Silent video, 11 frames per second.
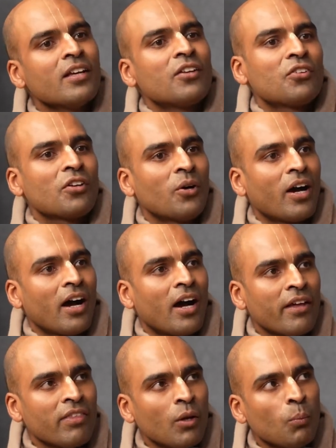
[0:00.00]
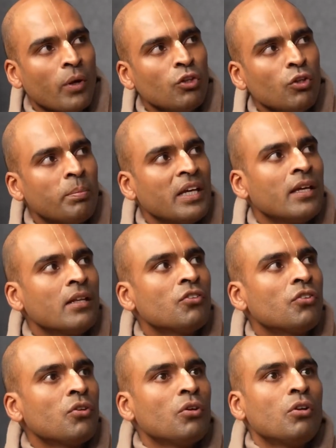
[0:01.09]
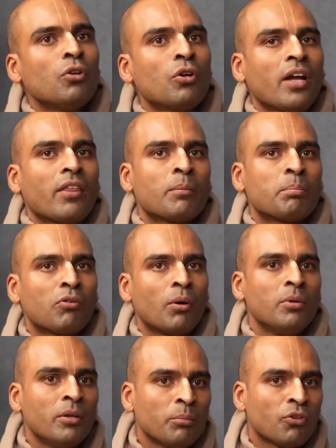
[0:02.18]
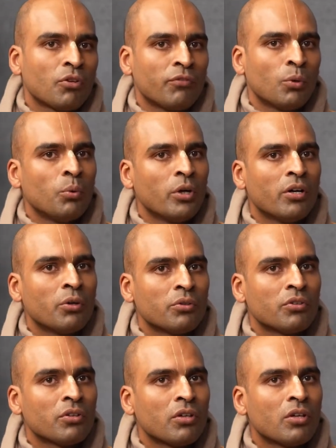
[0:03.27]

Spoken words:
So I think when you begin to look at the problems of the world